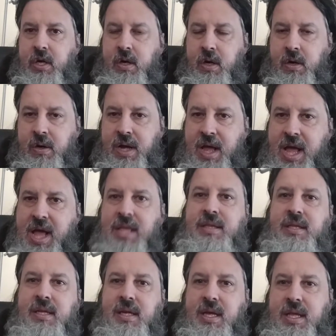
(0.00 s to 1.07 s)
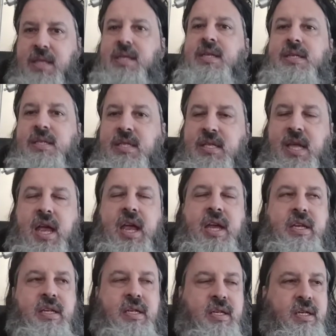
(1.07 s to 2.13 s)
her in this
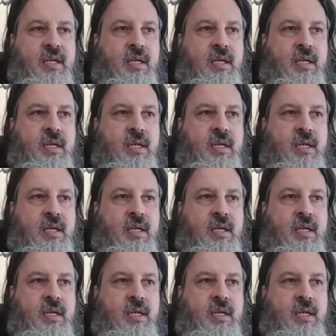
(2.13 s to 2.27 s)
state,